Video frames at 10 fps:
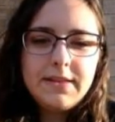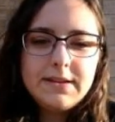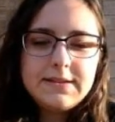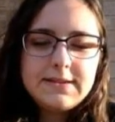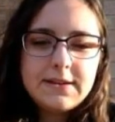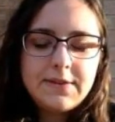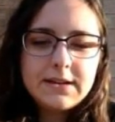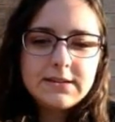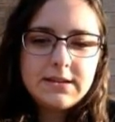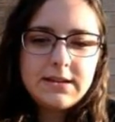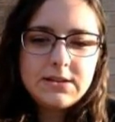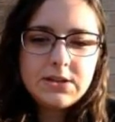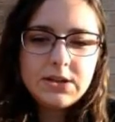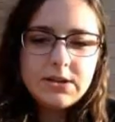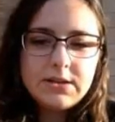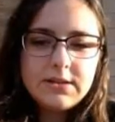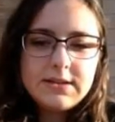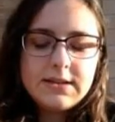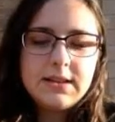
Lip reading: This effectively turned